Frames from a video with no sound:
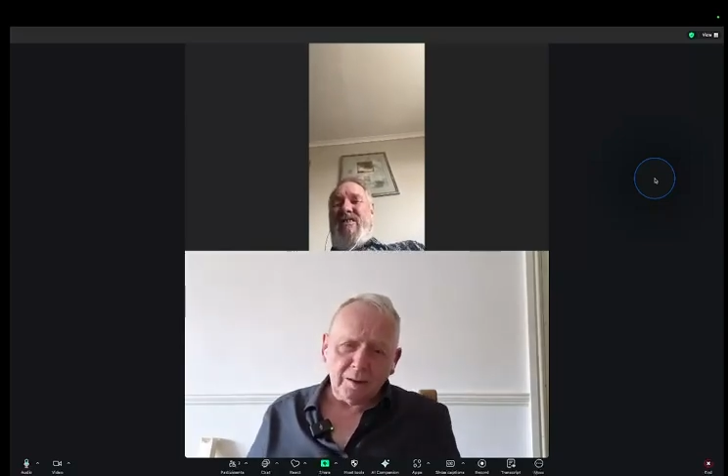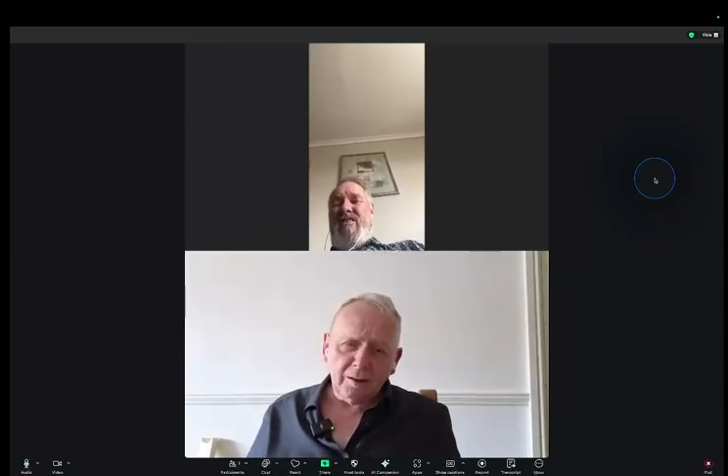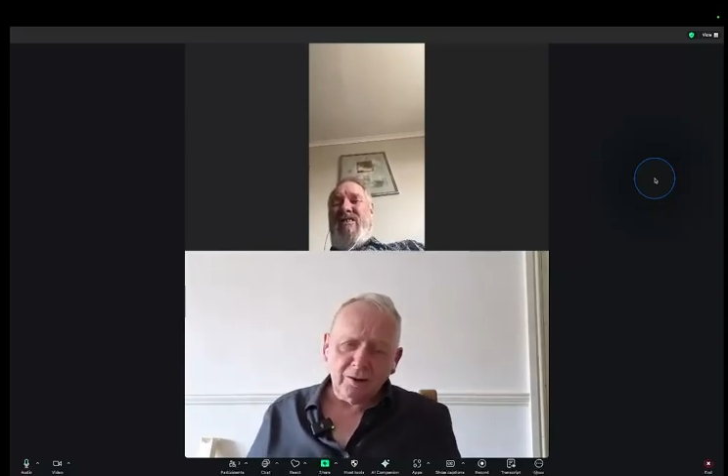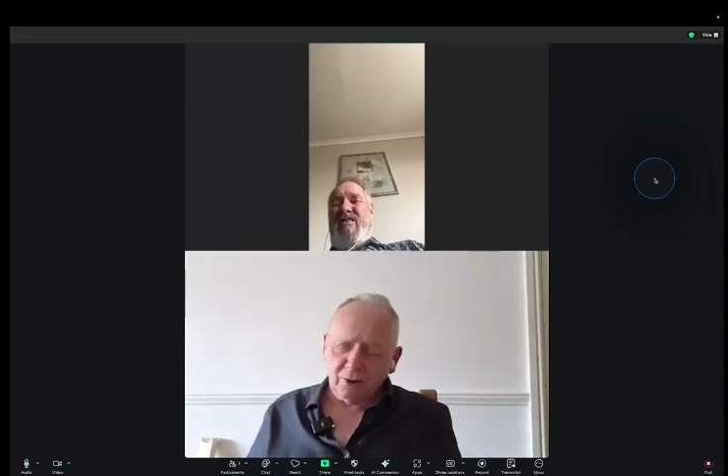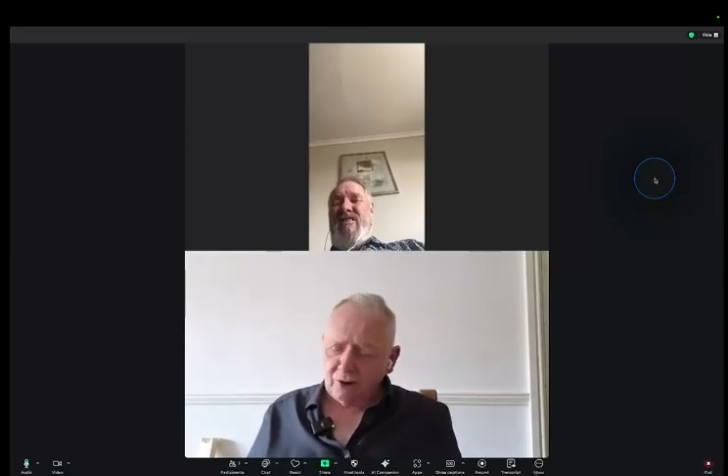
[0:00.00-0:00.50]

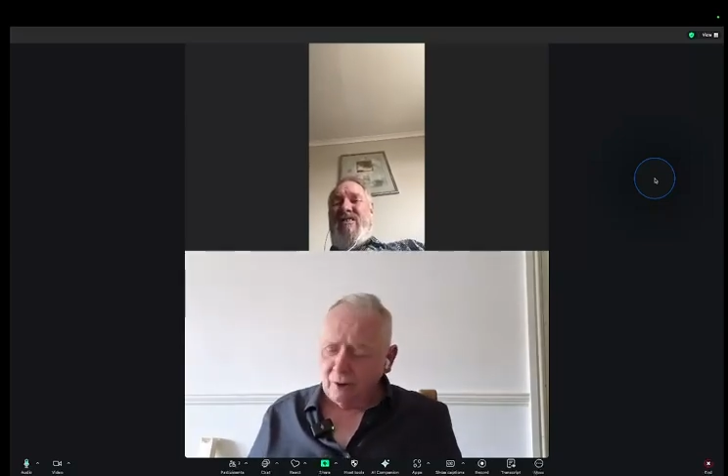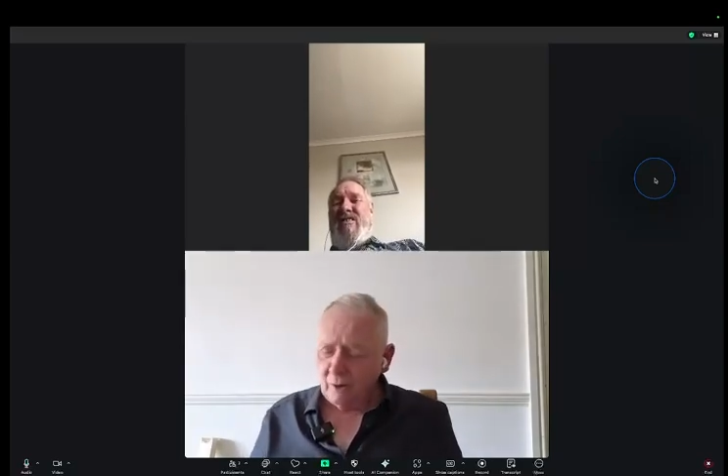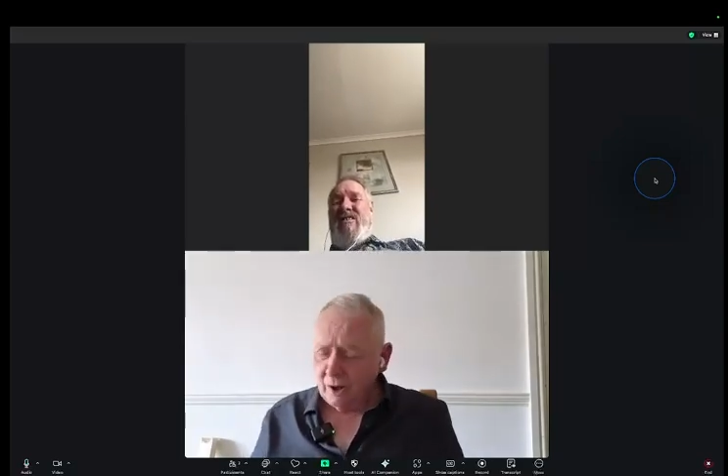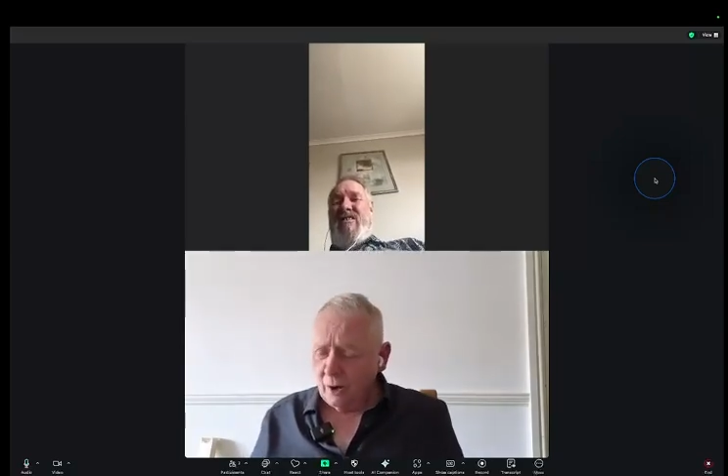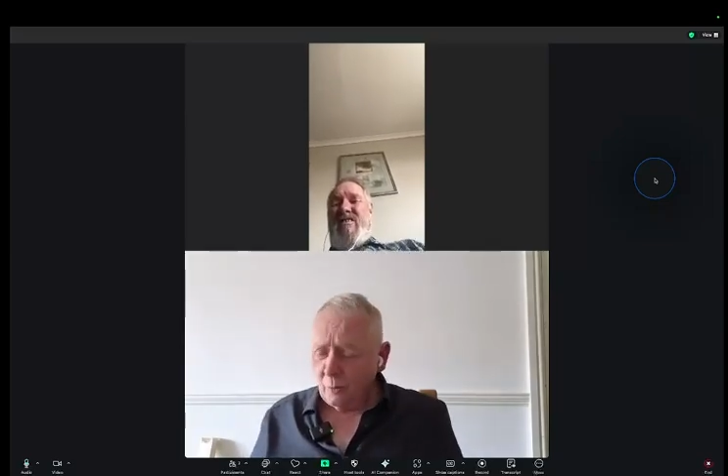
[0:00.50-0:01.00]
So
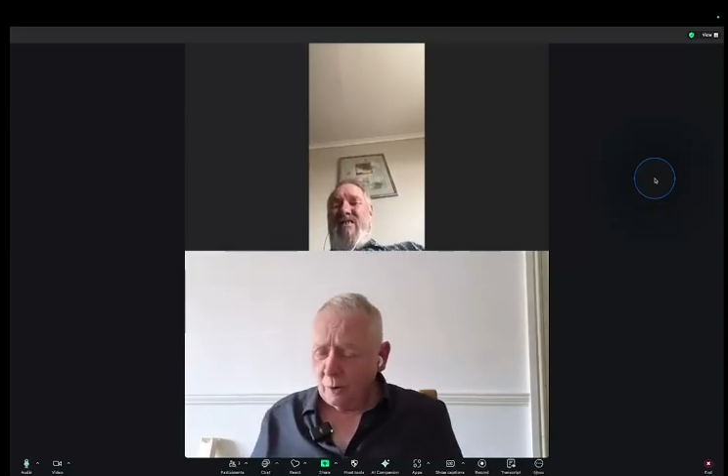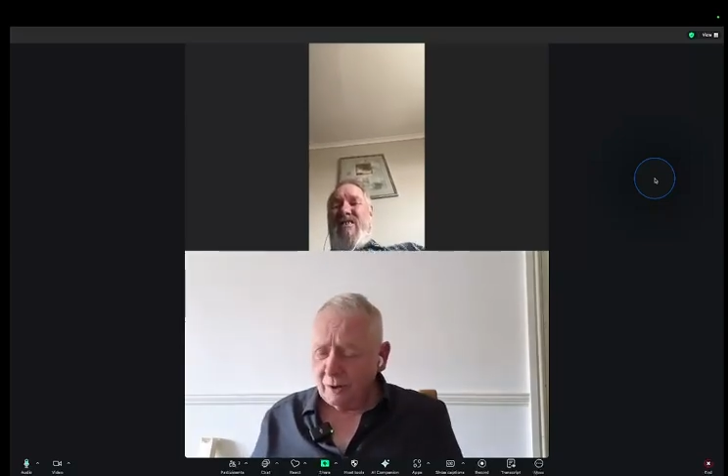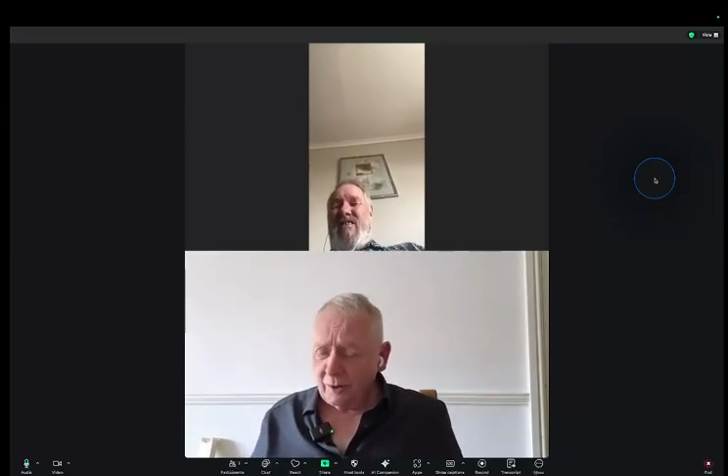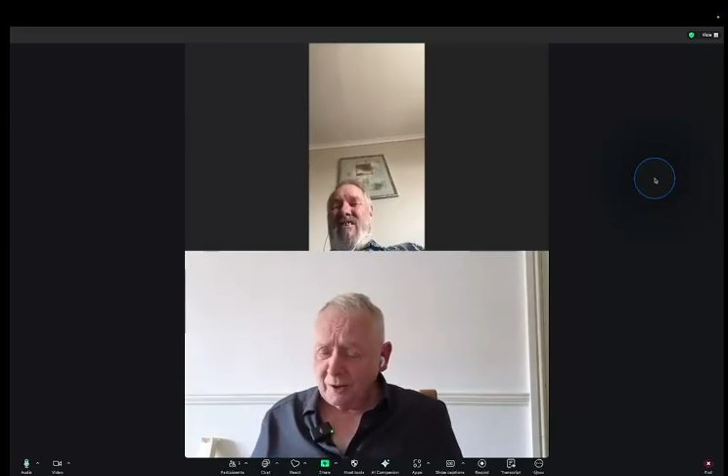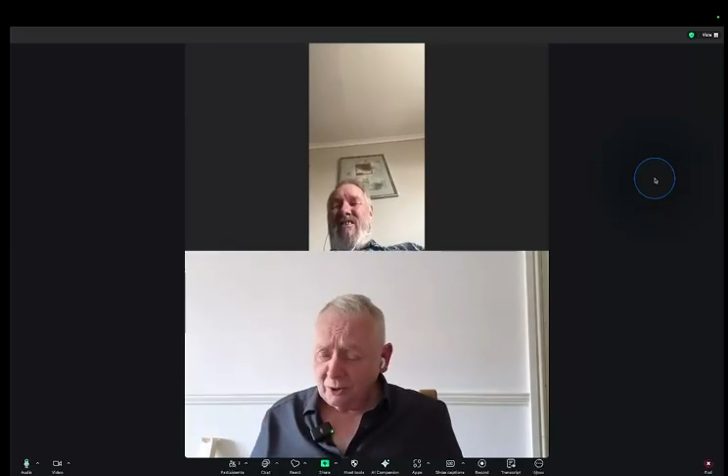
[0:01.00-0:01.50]
one
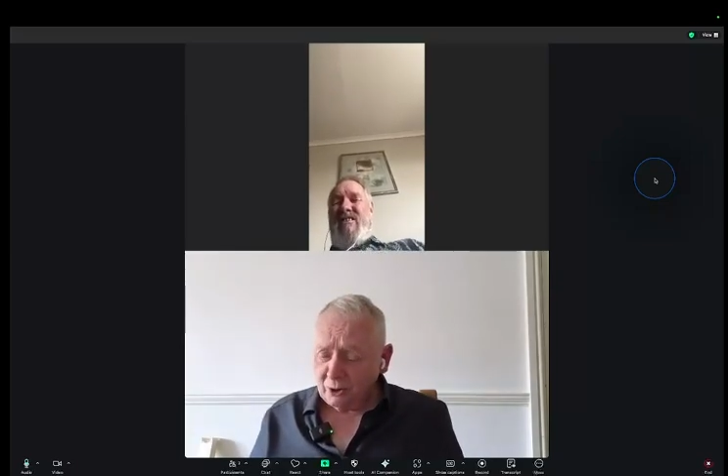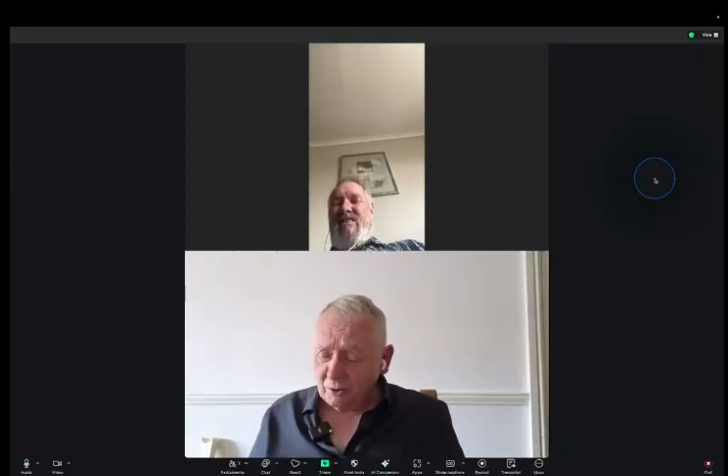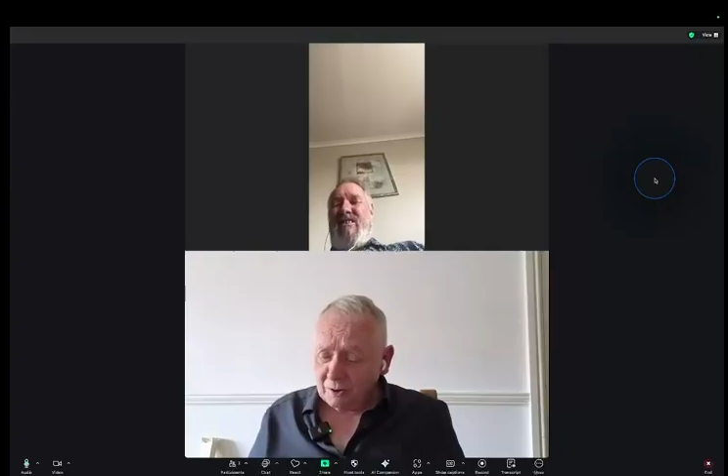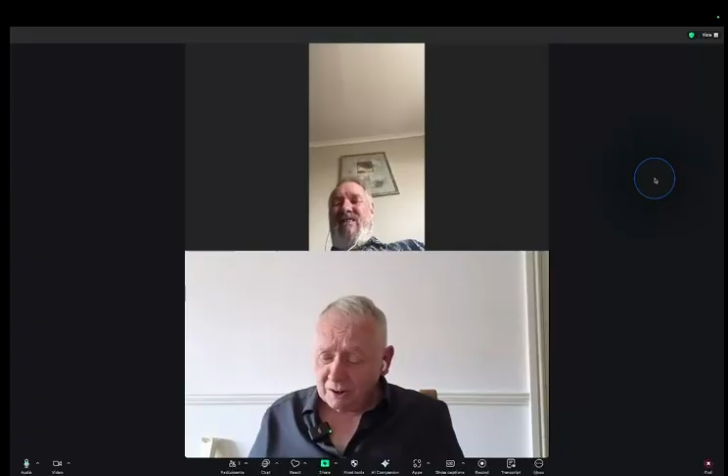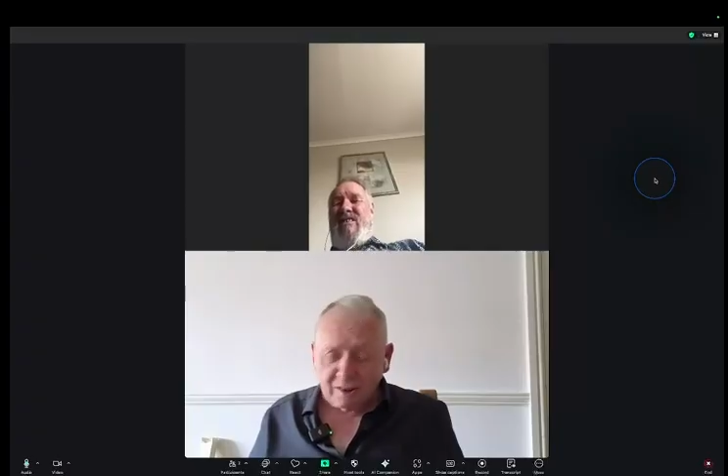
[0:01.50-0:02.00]
of the things you can